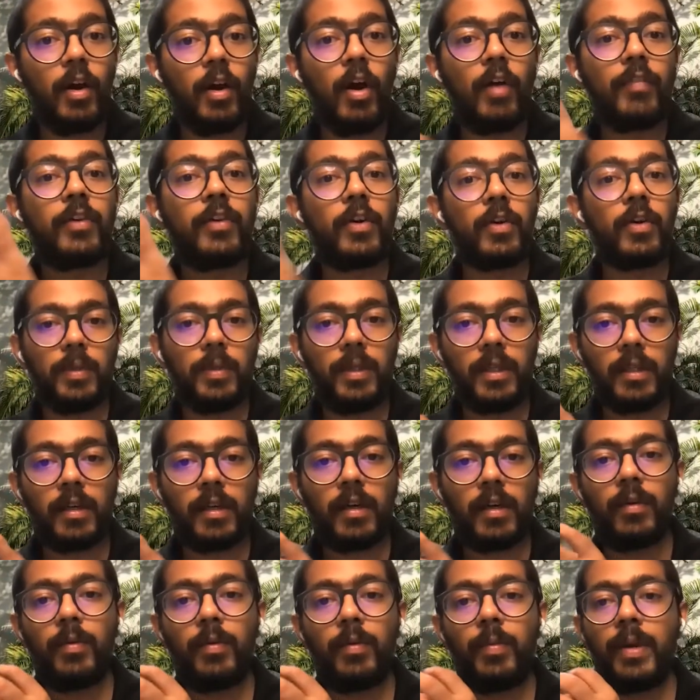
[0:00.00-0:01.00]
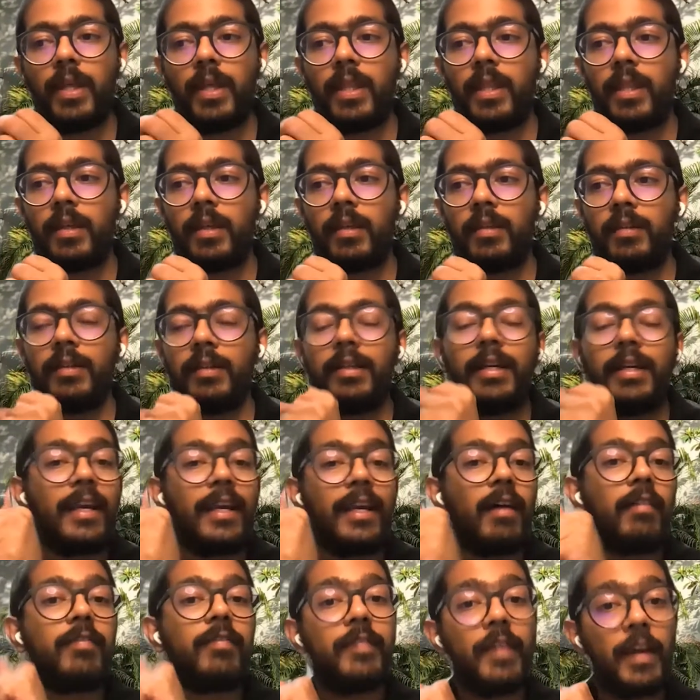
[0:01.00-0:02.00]
of your work with the
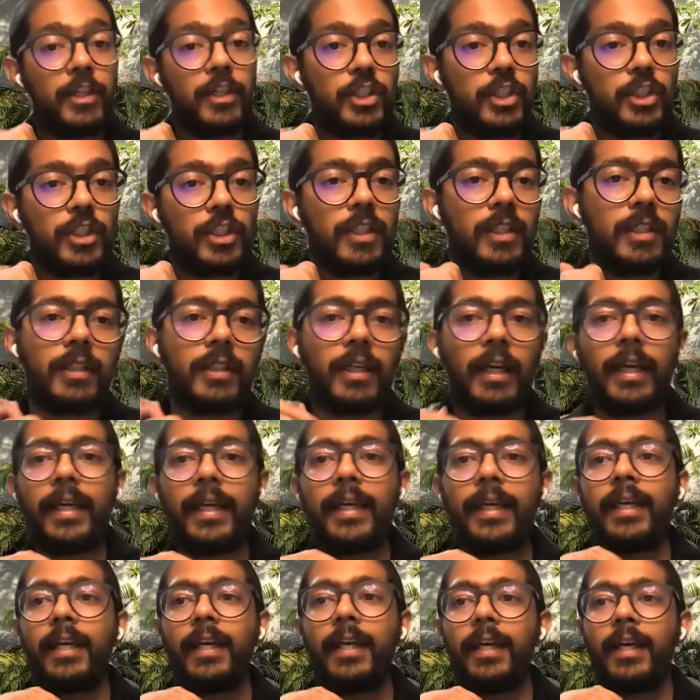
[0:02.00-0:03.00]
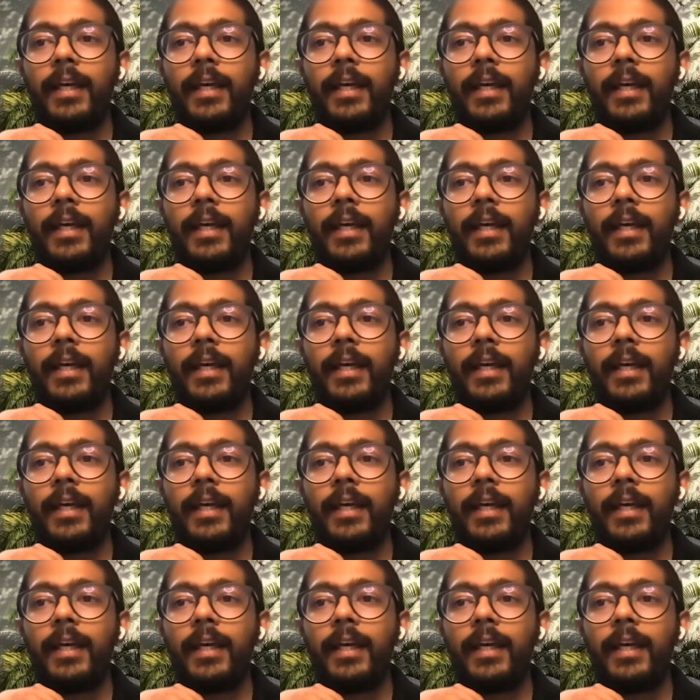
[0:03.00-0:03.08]
data fetch, right?